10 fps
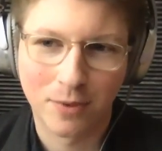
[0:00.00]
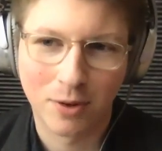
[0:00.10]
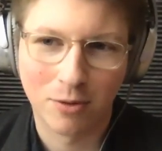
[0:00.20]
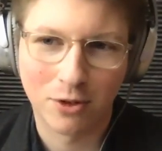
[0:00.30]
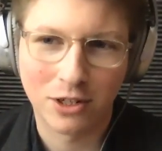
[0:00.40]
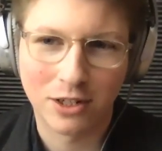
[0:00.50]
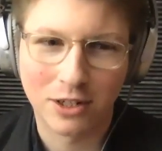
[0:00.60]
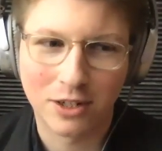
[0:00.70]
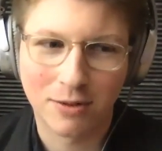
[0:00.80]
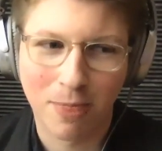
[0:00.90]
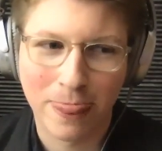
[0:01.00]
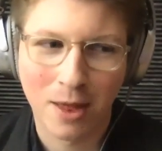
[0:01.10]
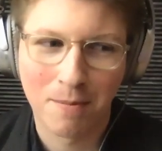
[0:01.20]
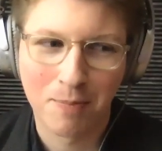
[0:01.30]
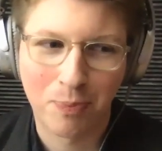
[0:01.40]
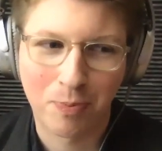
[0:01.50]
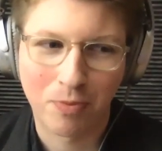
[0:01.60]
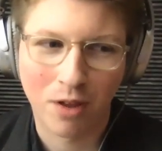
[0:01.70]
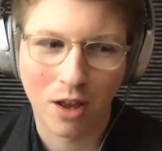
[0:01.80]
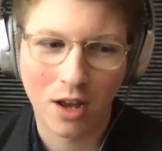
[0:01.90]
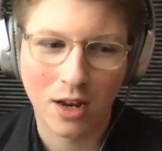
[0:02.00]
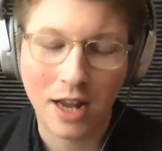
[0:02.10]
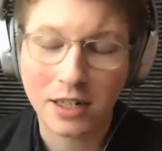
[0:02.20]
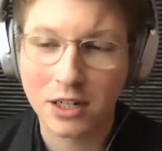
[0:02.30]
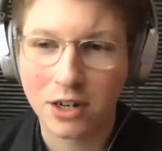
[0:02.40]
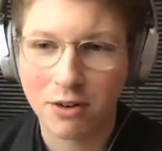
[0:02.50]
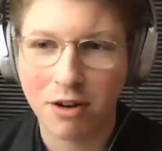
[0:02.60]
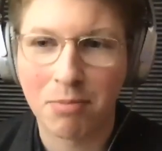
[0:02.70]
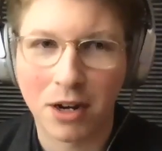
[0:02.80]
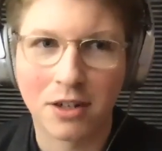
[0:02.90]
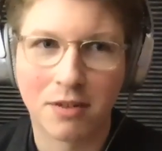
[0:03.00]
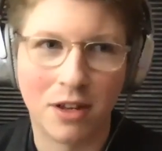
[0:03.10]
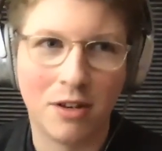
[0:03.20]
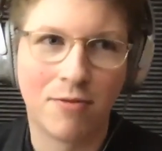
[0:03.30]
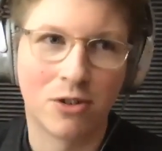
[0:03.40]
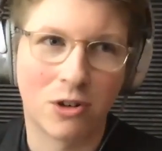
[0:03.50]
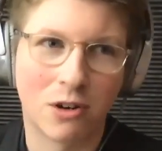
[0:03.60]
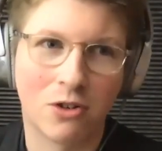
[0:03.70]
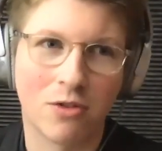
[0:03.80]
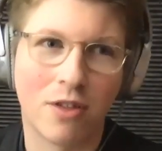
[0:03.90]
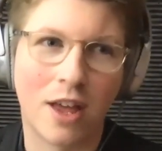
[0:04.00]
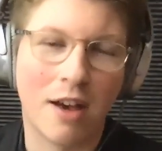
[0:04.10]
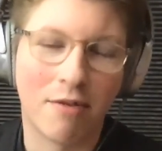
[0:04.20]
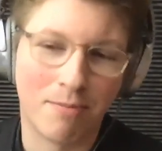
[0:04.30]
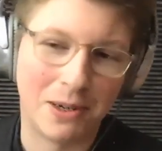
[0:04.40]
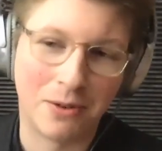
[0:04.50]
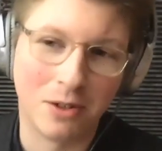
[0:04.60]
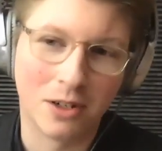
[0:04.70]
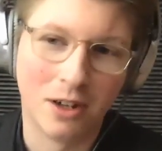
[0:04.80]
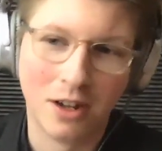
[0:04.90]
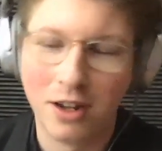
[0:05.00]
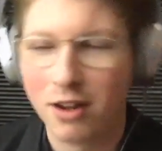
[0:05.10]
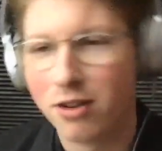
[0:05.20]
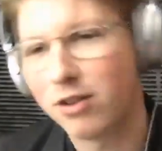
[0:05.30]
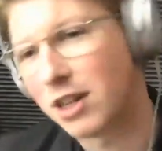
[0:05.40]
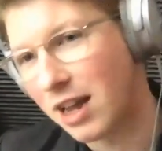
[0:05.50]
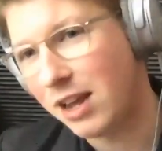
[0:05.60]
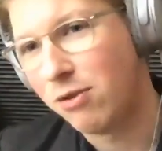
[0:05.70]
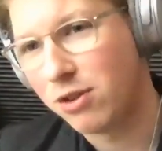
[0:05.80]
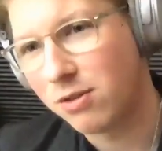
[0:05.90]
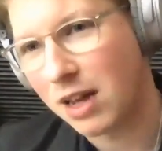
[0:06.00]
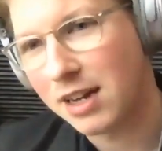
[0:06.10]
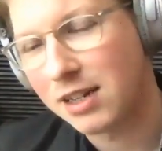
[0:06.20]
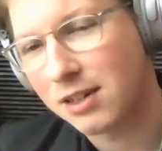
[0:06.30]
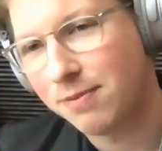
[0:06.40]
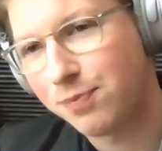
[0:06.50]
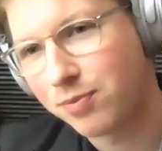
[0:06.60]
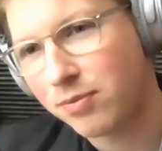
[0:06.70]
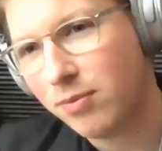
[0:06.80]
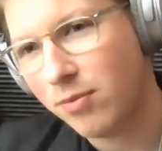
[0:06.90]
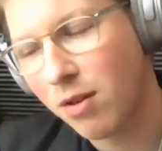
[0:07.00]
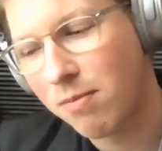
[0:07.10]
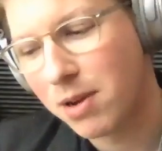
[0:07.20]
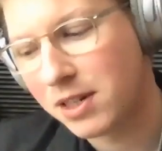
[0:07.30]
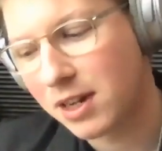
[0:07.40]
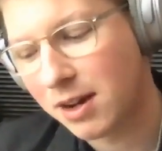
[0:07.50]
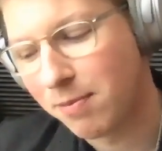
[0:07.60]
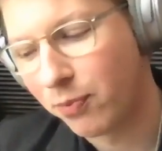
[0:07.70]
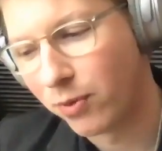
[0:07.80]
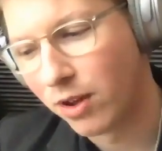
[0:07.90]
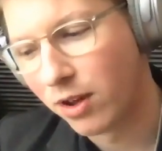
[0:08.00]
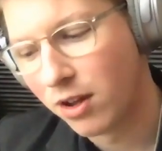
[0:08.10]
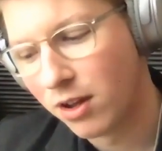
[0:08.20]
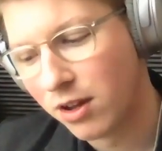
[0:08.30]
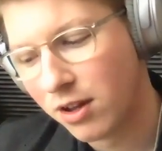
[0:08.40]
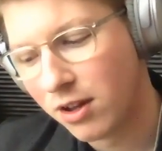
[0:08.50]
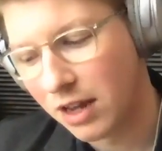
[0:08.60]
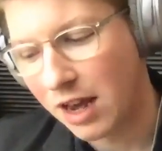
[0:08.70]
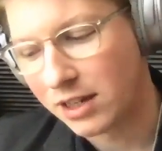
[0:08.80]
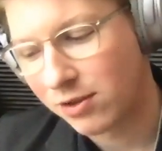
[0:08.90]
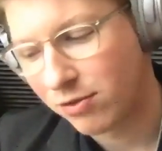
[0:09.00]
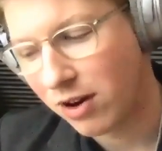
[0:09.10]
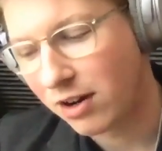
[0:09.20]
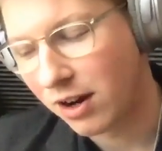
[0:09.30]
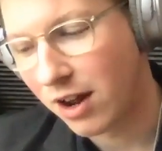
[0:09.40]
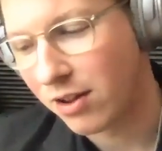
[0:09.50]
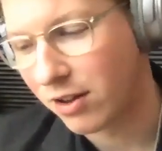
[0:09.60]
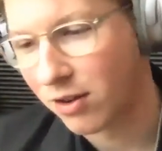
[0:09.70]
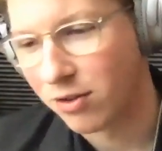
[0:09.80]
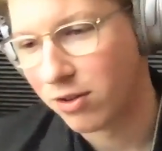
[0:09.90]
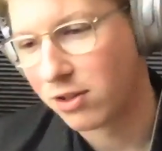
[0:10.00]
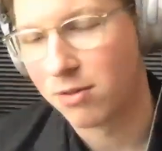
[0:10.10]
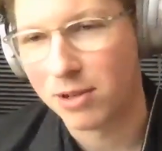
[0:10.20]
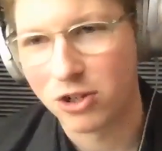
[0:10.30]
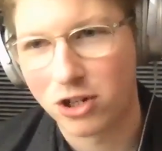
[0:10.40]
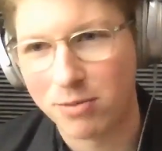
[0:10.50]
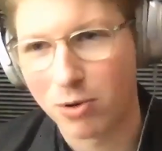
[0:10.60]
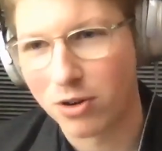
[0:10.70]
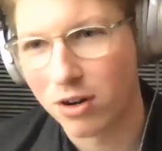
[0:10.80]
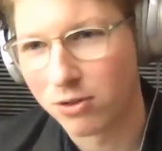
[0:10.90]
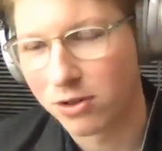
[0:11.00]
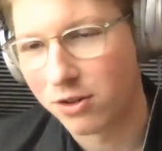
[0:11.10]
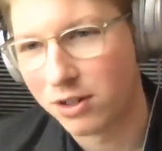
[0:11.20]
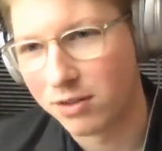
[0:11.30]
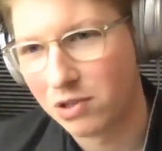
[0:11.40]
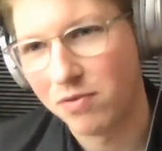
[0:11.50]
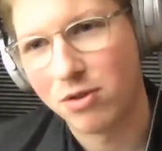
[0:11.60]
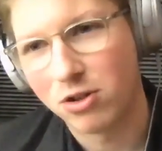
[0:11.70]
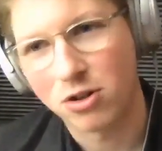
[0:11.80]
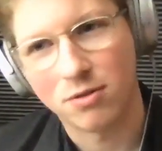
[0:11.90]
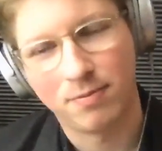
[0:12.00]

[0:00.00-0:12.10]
which is necessary because of the infrastructure they have built to let you do that. But yes, frankly, I think there's going to be cheaper alternatives in future.